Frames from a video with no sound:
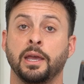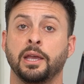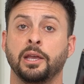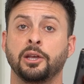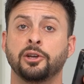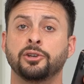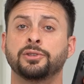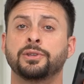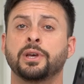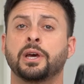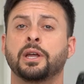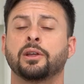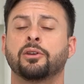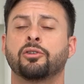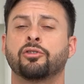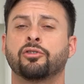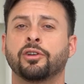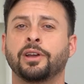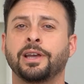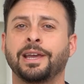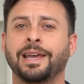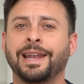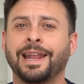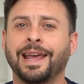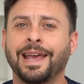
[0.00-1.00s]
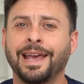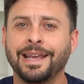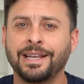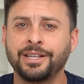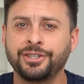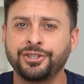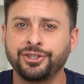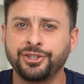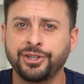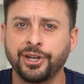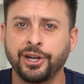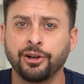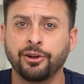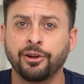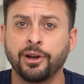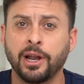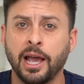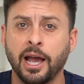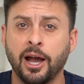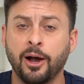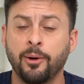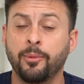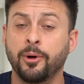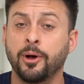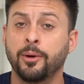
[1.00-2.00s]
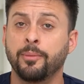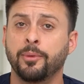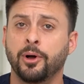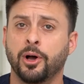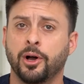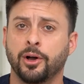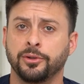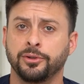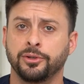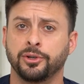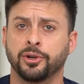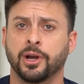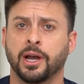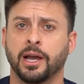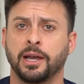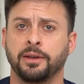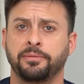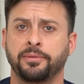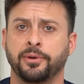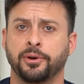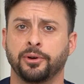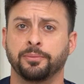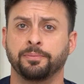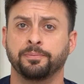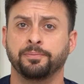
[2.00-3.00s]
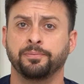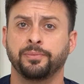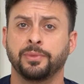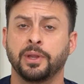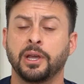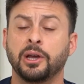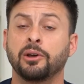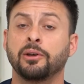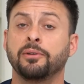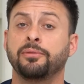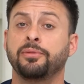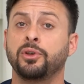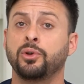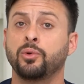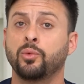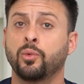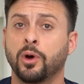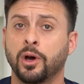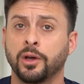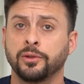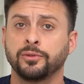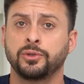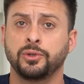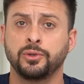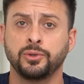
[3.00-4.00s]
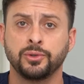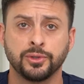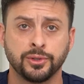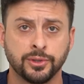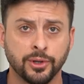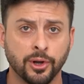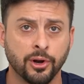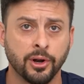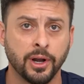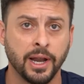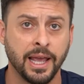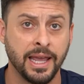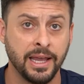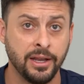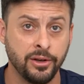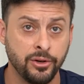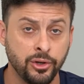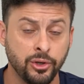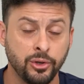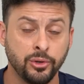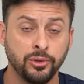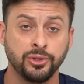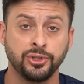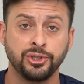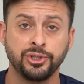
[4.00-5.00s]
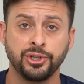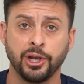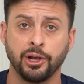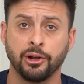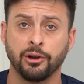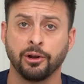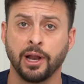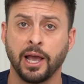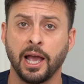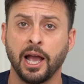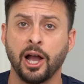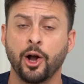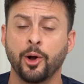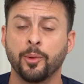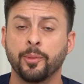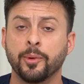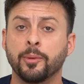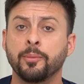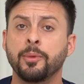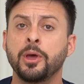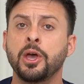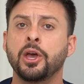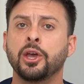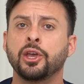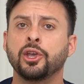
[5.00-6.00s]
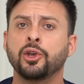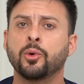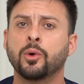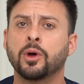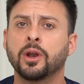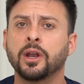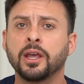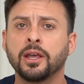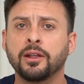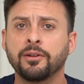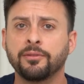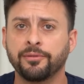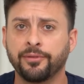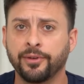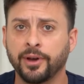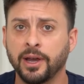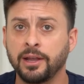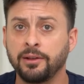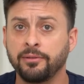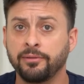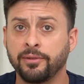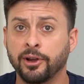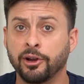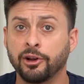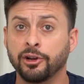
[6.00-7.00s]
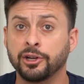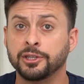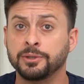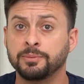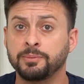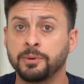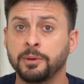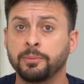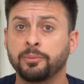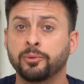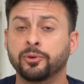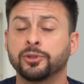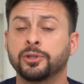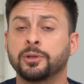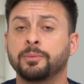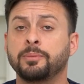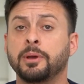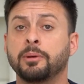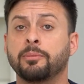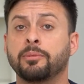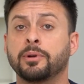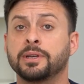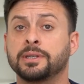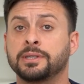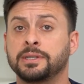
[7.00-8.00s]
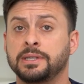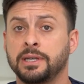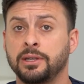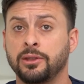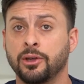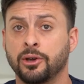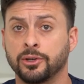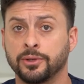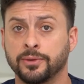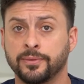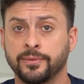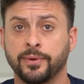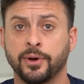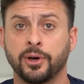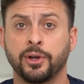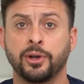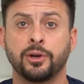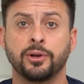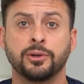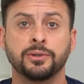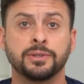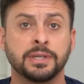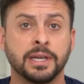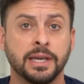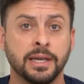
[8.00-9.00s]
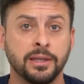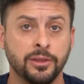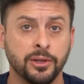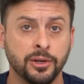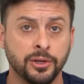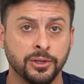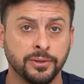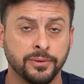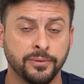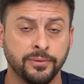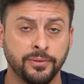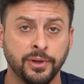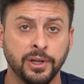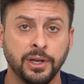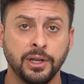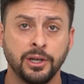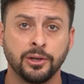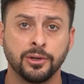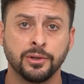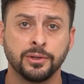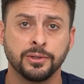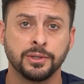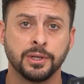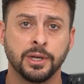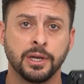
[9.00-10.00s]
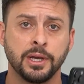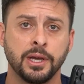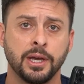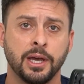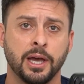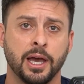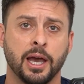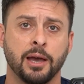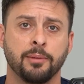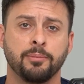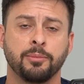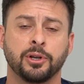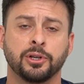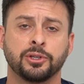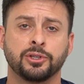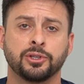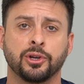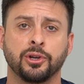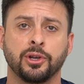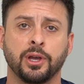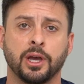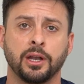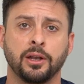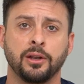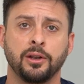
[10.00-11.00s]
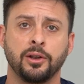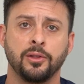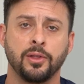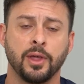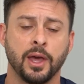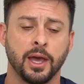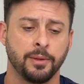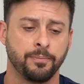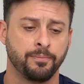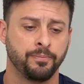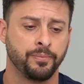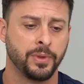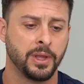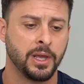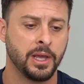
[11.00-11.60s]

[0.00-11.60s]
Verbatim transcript: Here's how to create a shared album on your iPhone. Now, if you want to start a new shared album, you want to invite various people to be able to see those photos and those videos. I'm going to show you how to do that.